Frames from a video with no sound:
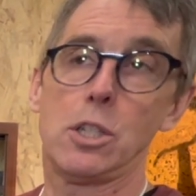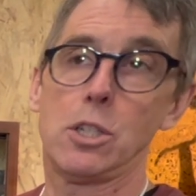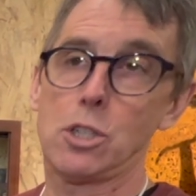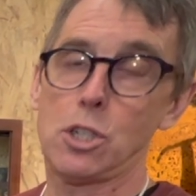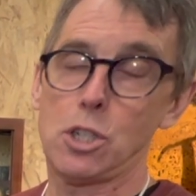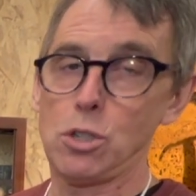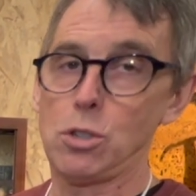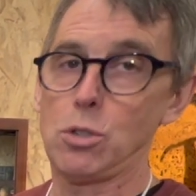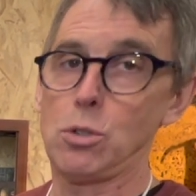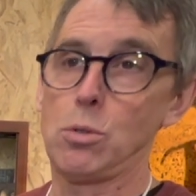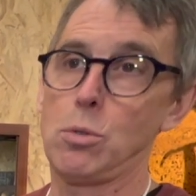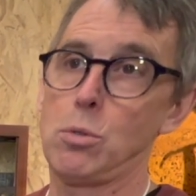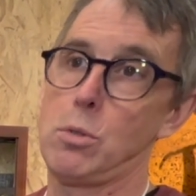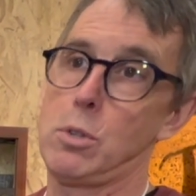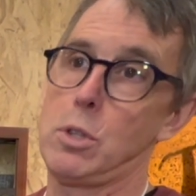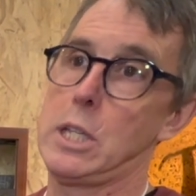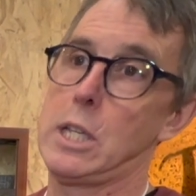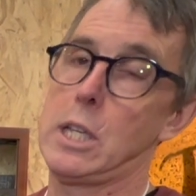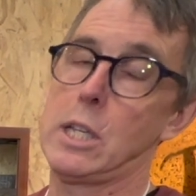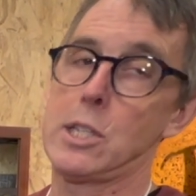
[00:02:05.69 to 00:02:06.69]
to
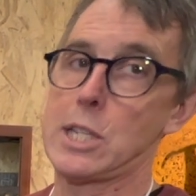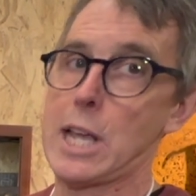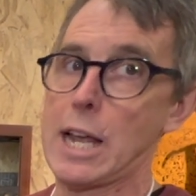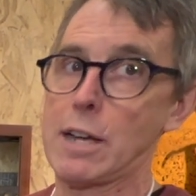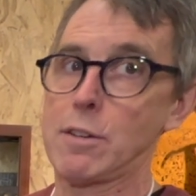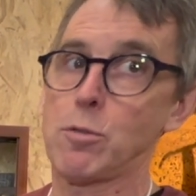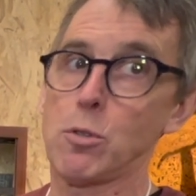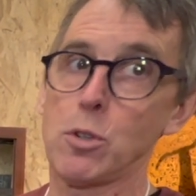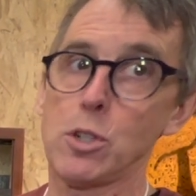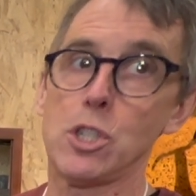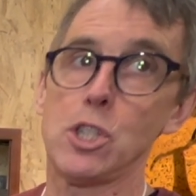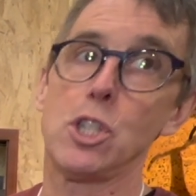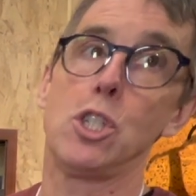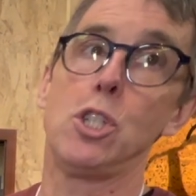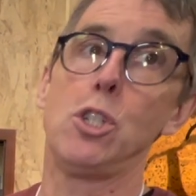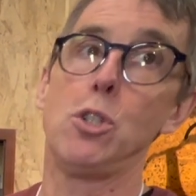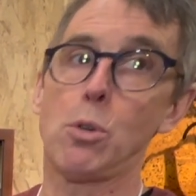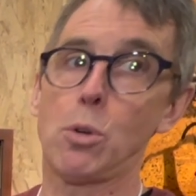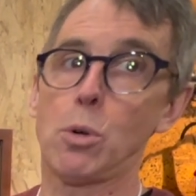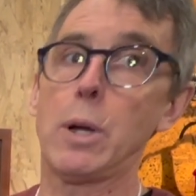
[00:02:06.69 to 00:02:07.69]
the exact forces
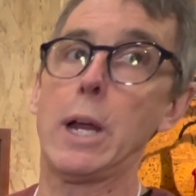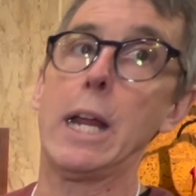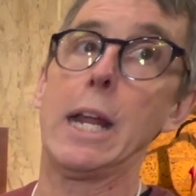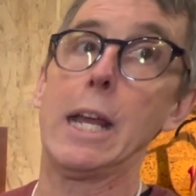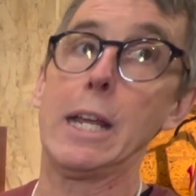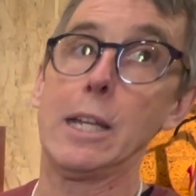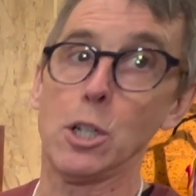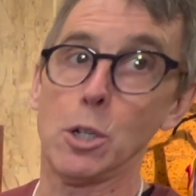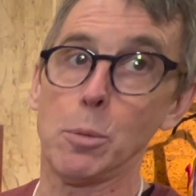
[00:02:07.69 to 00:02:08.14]
you create at your